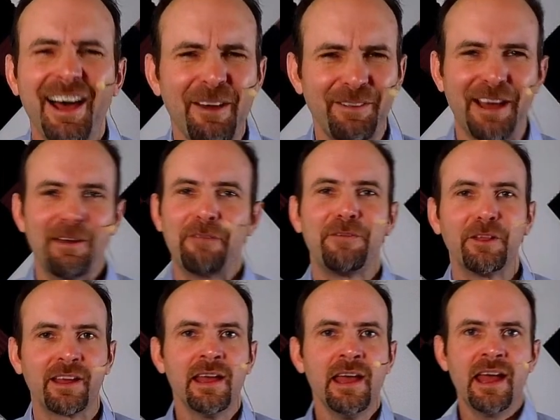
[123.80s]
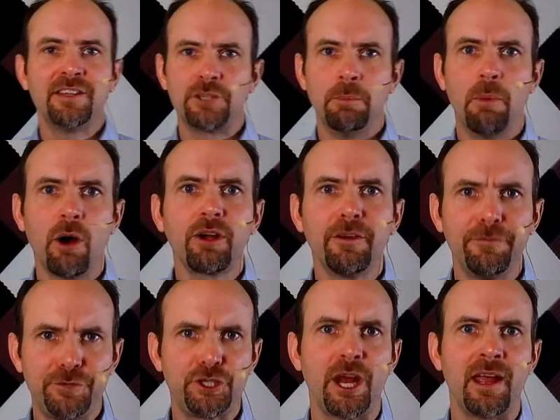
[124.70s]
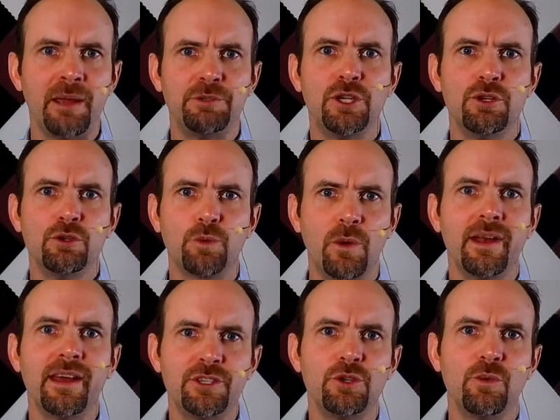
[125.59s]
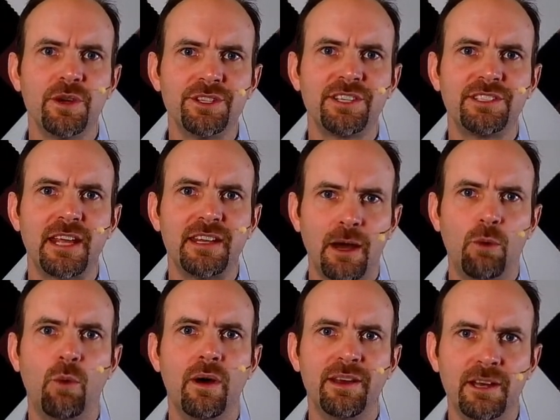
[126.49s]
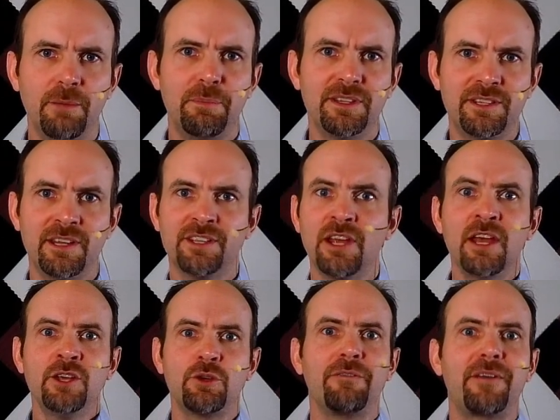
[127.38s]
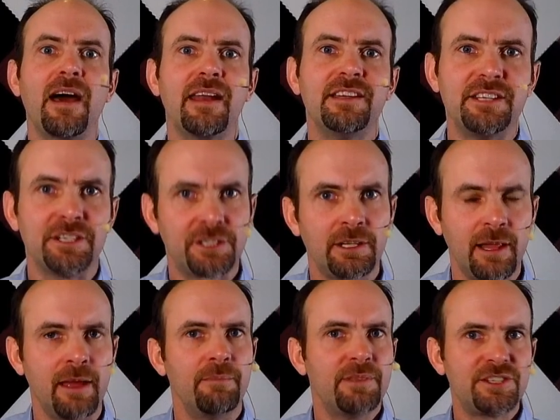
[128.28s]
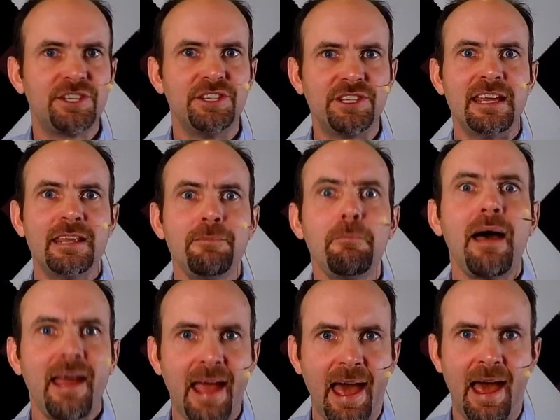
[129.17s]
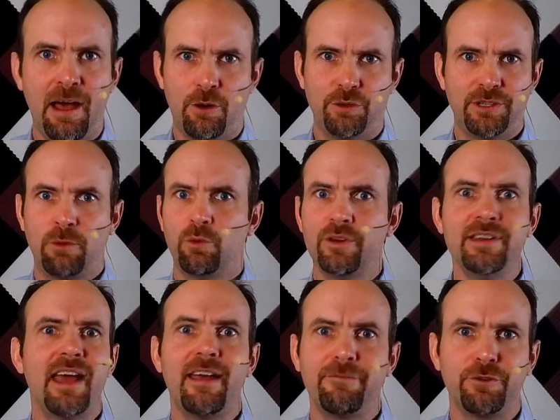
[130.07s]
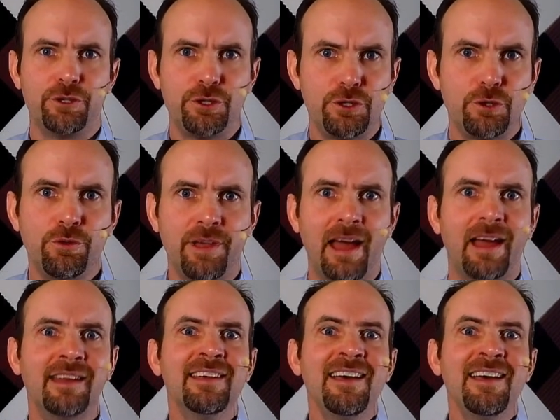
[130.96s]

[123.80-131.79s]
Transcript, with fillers: I, I feel like it's a mark of shame to use 192.168.1 in a business. So I've got to disclaim this is in my house. I wouldn't ever do that.